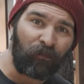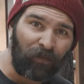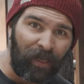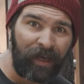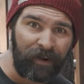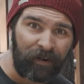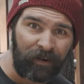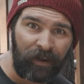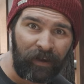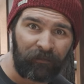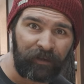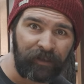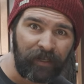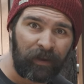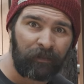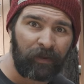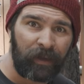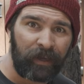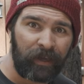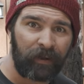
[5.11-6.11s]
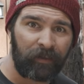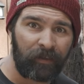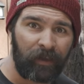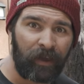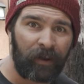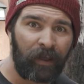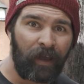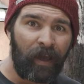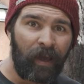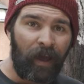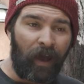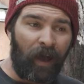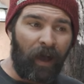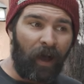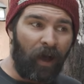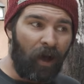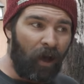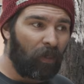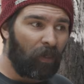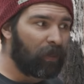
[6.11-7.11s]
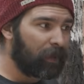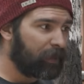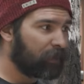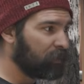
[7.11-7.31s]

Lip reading: flattered every time I hear that, all I